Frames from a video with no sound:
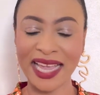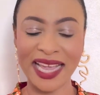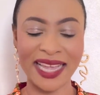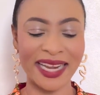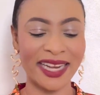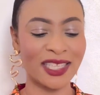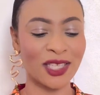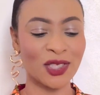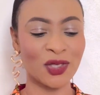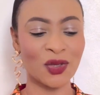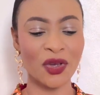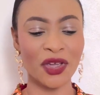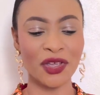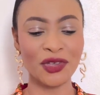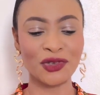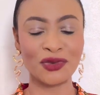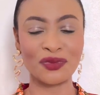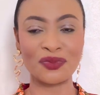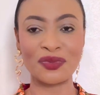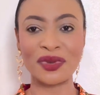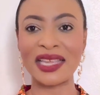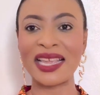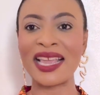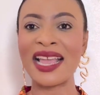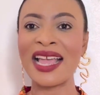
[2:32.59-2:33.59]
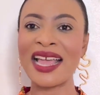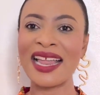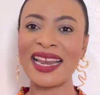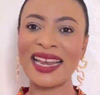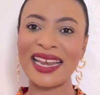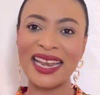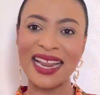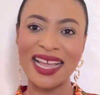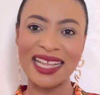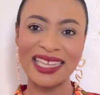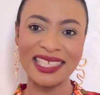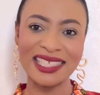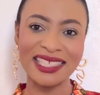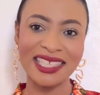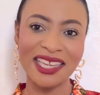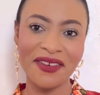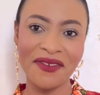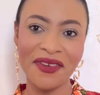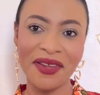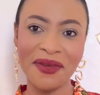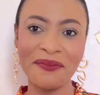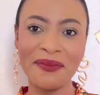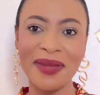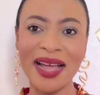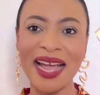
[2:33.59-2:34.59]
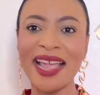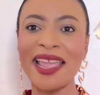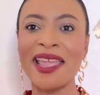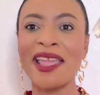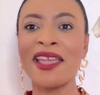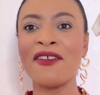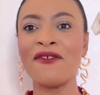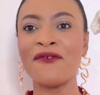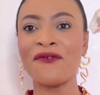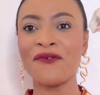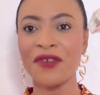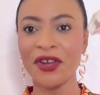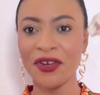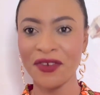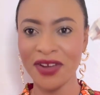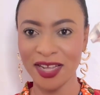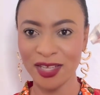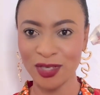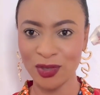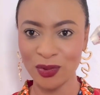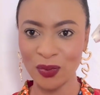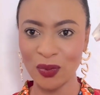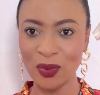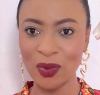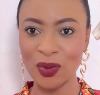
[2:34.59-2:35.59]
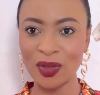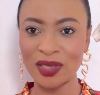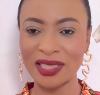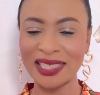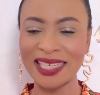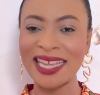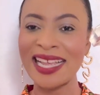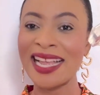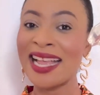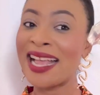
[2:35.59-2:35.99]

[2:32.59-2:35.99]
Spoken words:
and this is going to be Last Cherry by Fragrance World.